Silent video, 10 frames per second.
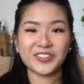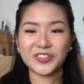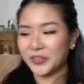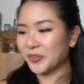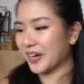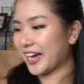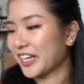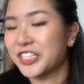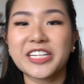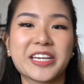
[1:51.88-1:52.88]
so I
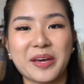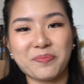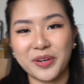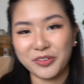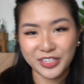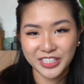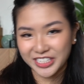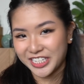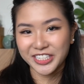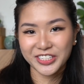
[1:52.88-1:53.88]
actually kept my
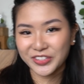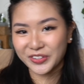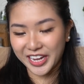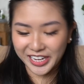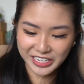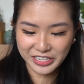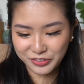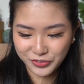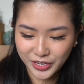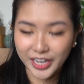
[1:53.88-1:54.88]
receipts so that I can
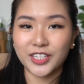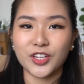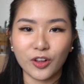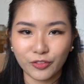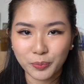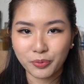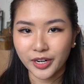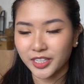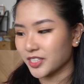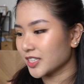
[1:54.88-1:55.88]
give you guys all of the
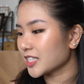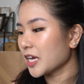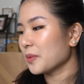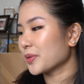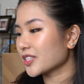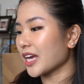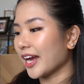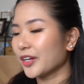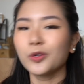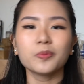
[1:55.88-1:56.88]
prices, because
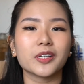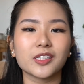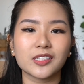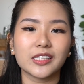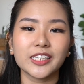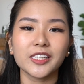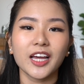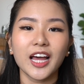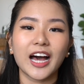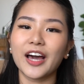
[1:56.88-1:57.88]
I know personally
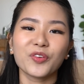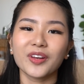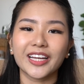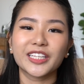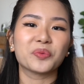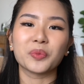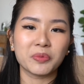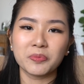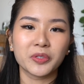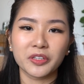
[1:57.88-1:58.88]
I don't like it when
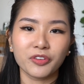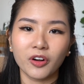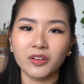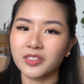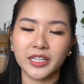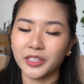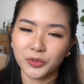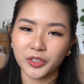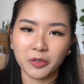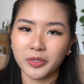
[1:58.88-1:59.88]
people give hauls and they
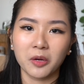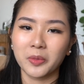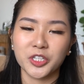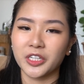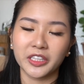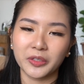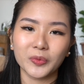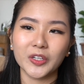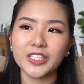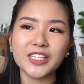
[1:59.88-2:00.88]
don't tell me how much anything
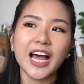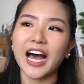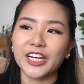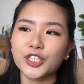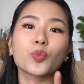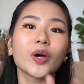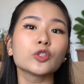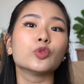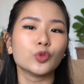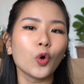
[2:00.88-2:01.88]
was. I just want
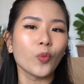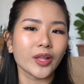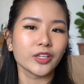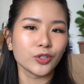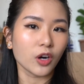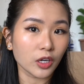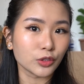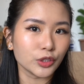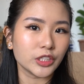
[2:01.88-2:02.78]
to know whether you got a good